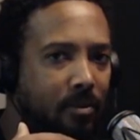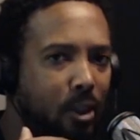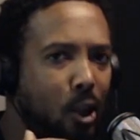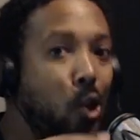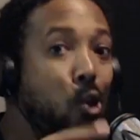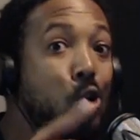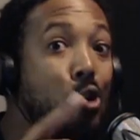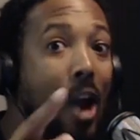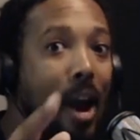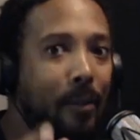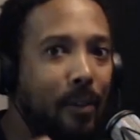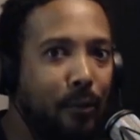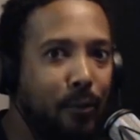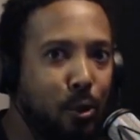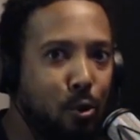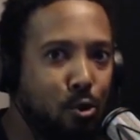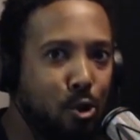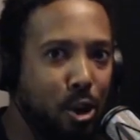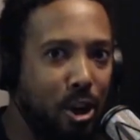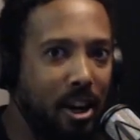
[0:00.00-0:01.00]
You have a
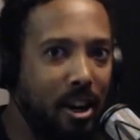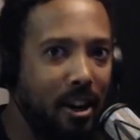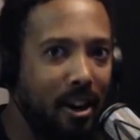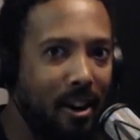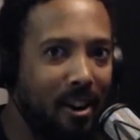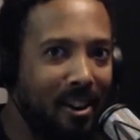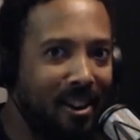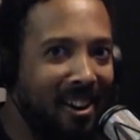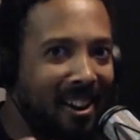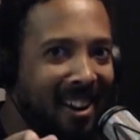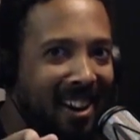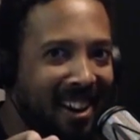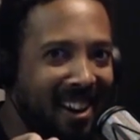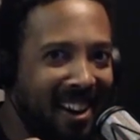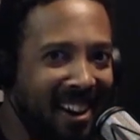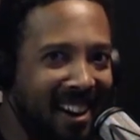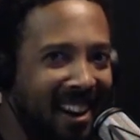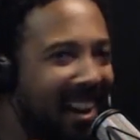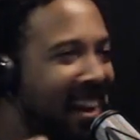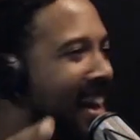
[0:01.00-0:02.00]
future here.
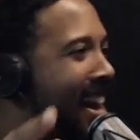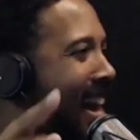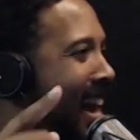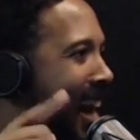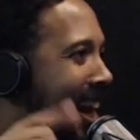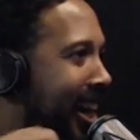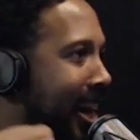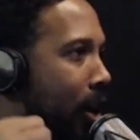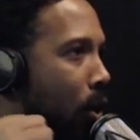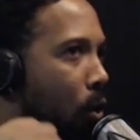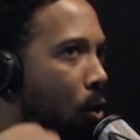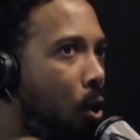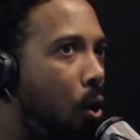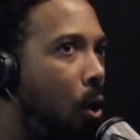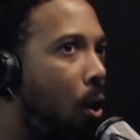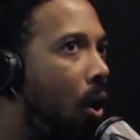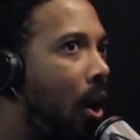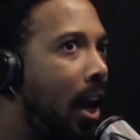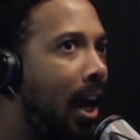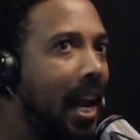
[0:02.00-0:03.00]
And then,
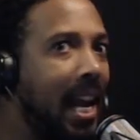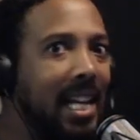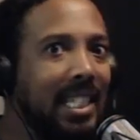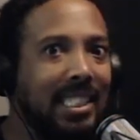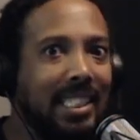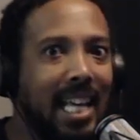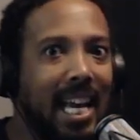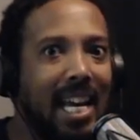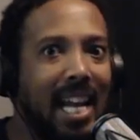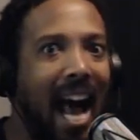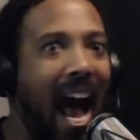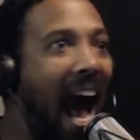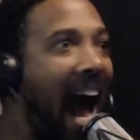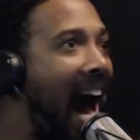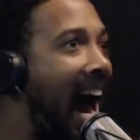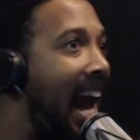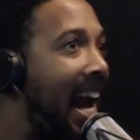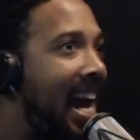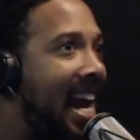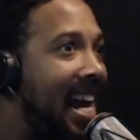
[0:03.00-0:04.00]
ooh, he said,
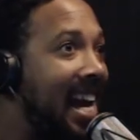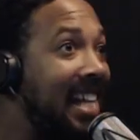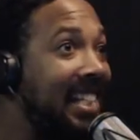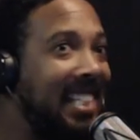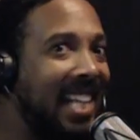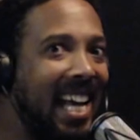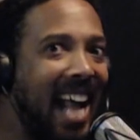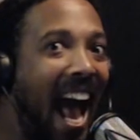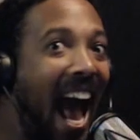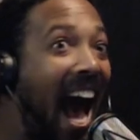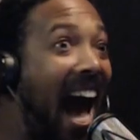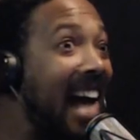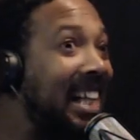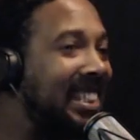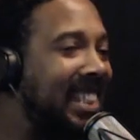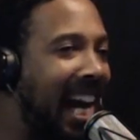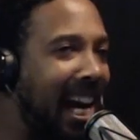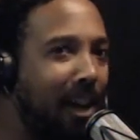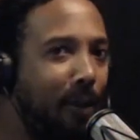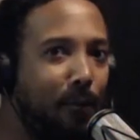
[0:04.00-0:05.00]

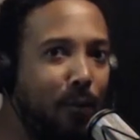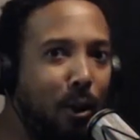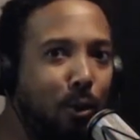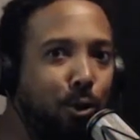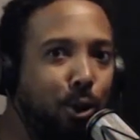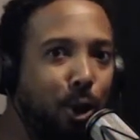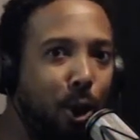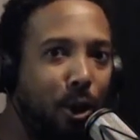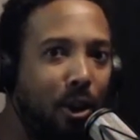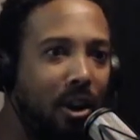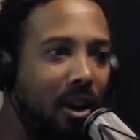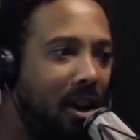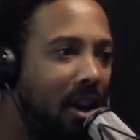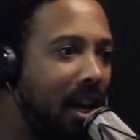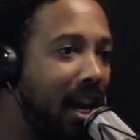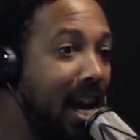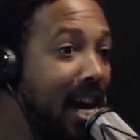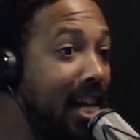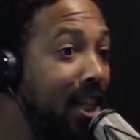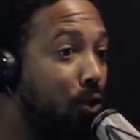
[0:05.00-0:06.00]
I's got a future.
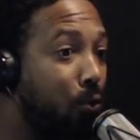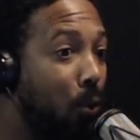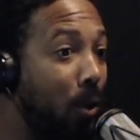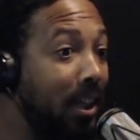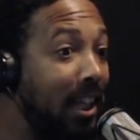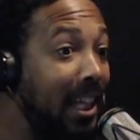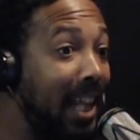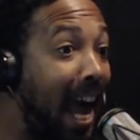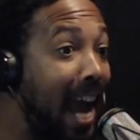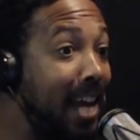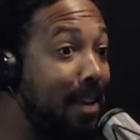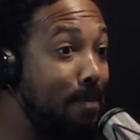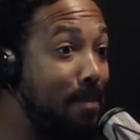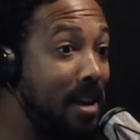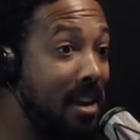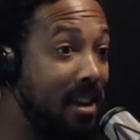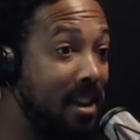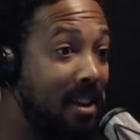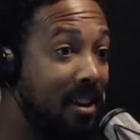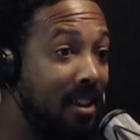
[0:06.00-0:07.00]
He's really like
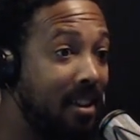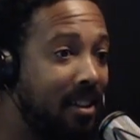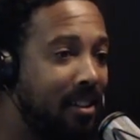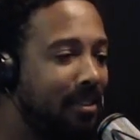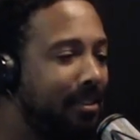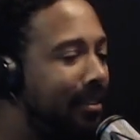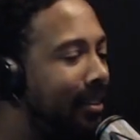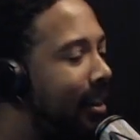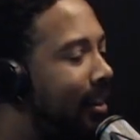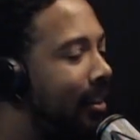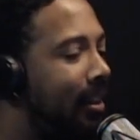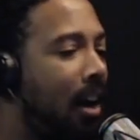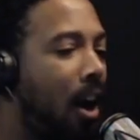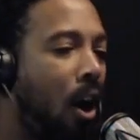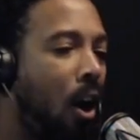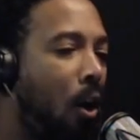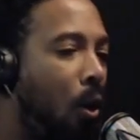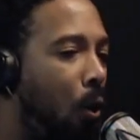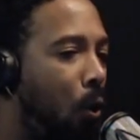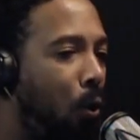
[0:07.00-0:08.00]
me.
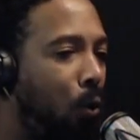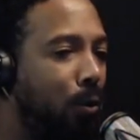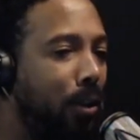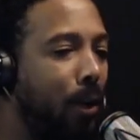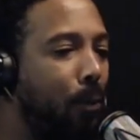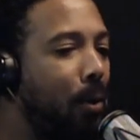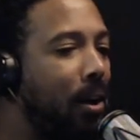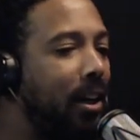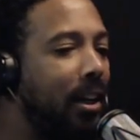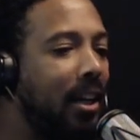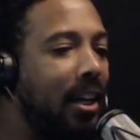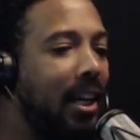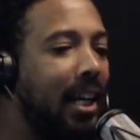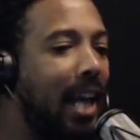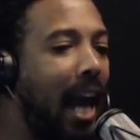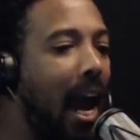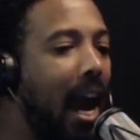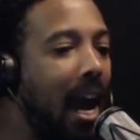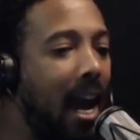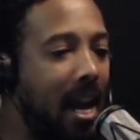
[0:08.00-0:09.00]
No, they're running a
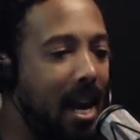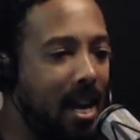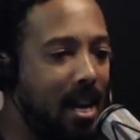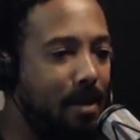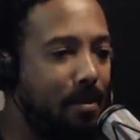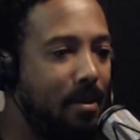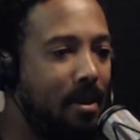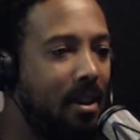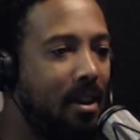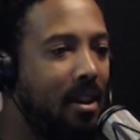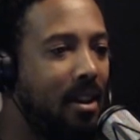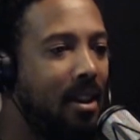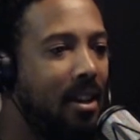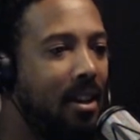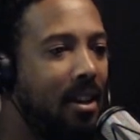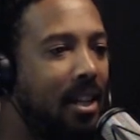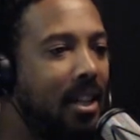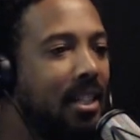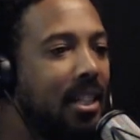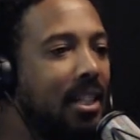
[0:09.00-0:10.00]
game.
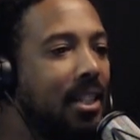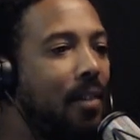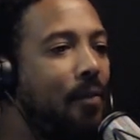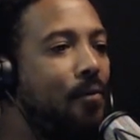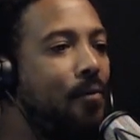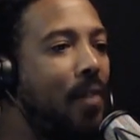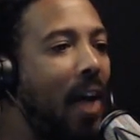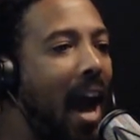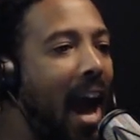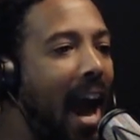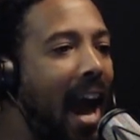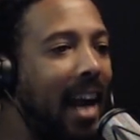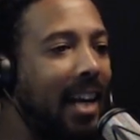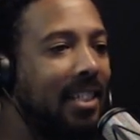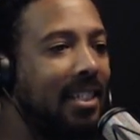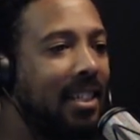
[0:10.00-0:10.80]
This is a fact.